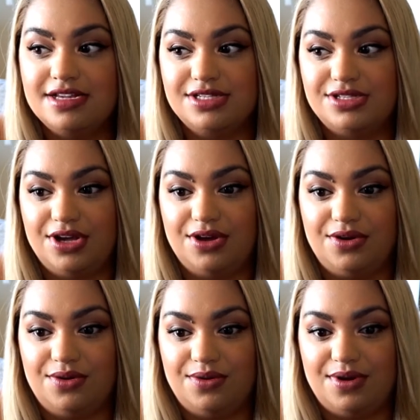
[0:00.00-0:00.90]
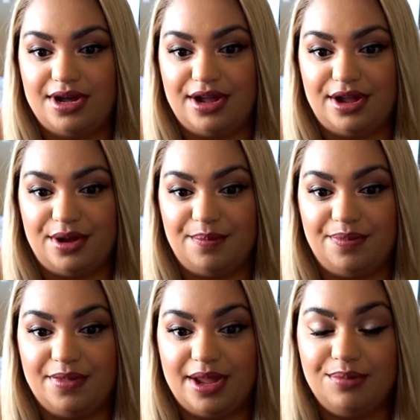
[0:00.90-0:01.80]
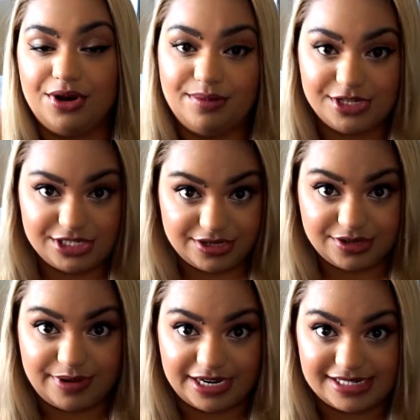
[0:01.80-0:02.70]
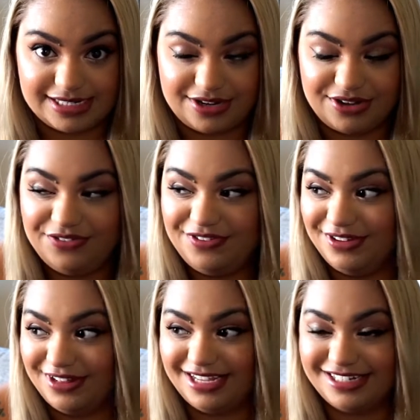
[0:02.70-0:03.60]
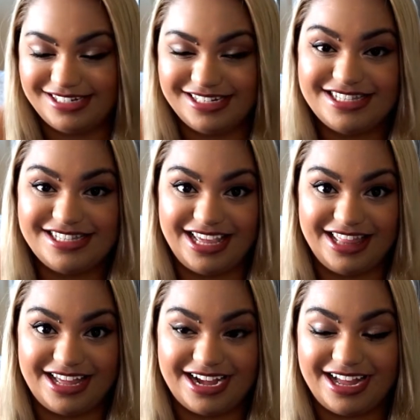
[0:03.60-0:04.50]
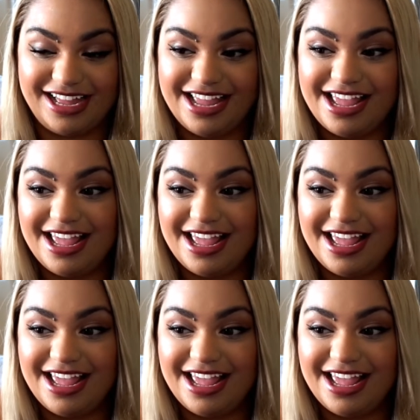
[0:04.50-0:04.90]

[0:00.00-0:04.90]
So I pretty much killed myself. Let's just say that.